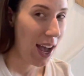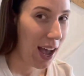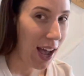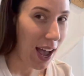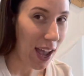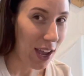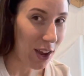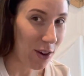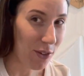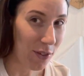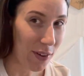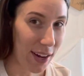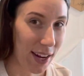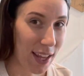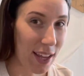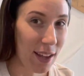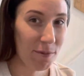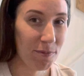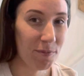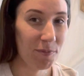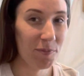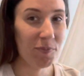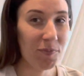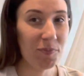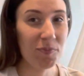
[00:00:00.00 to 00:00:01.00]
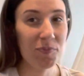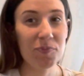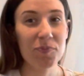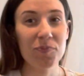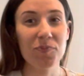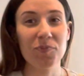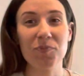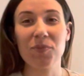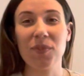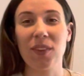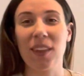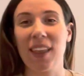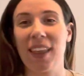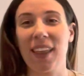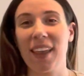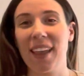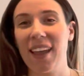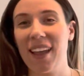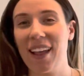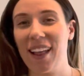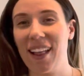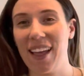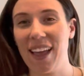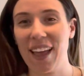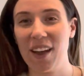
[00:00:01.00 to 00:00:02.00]
Are you ready?
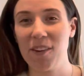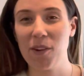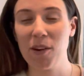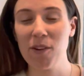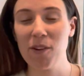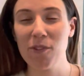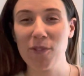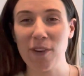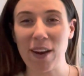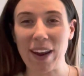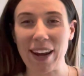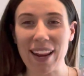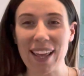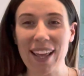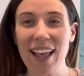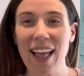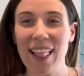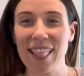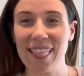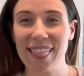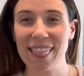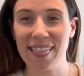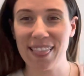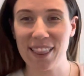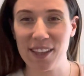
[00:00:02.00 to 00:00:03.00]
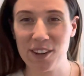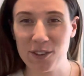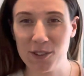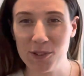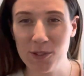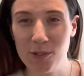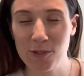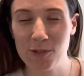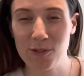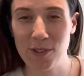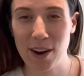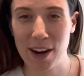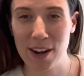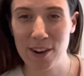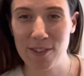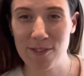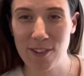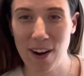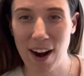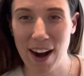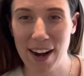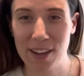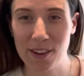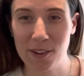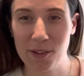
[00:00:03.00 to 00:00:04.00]
We're reading Little Red
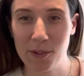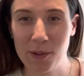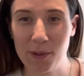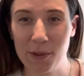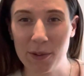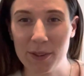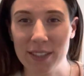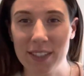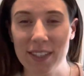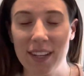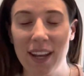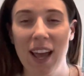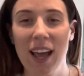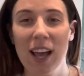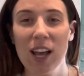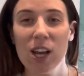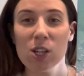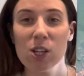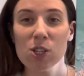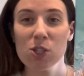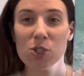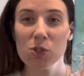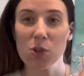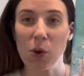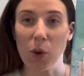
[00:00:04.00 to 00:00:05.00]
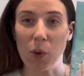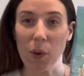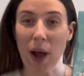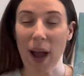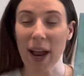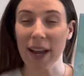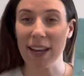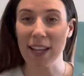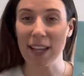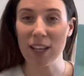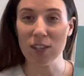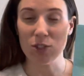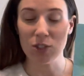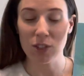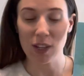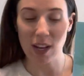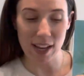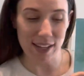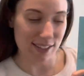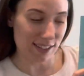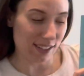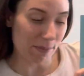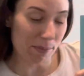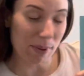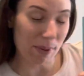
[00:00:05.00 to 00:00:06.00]
Riding Hood. So I need you
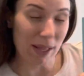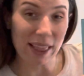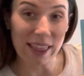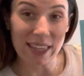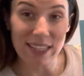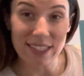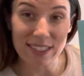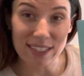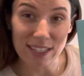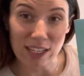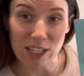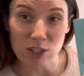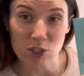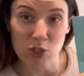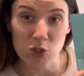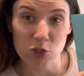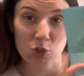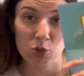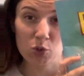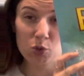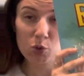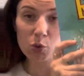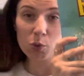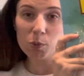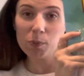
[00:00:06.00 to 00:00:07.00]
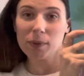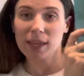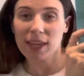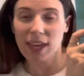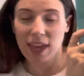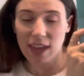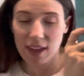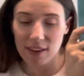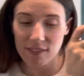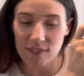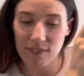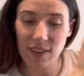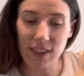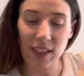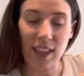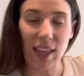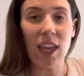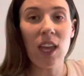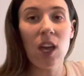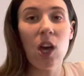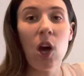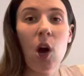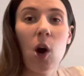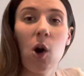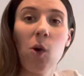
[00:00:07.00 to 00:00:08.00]
guys to be listening super
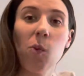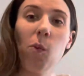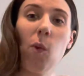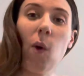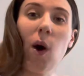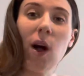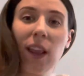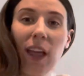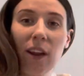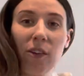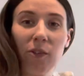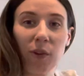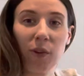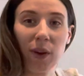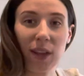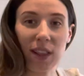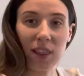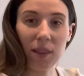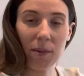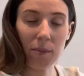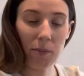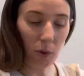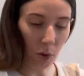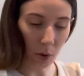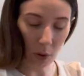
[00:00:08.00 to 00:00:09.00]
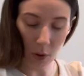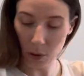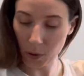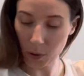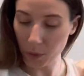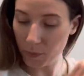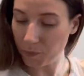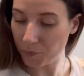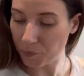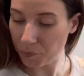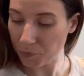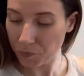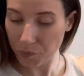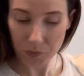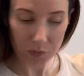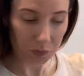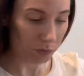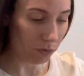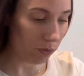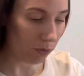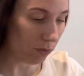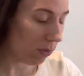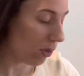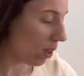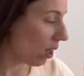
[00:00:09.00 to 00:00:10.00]
carefully while I read the book.
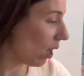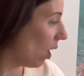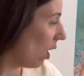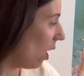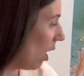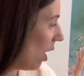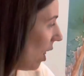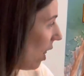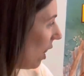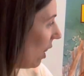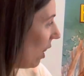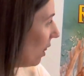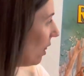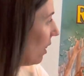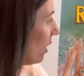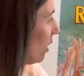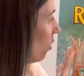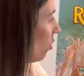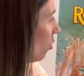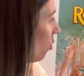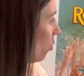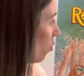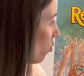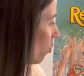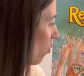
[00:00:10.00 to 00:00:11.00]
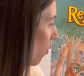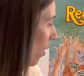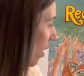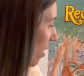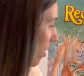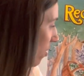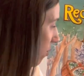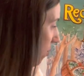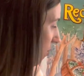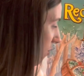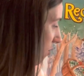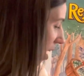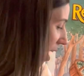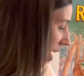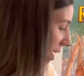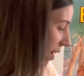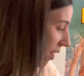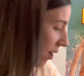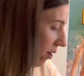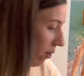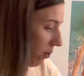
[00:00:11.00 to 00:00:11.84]
Little Red Riding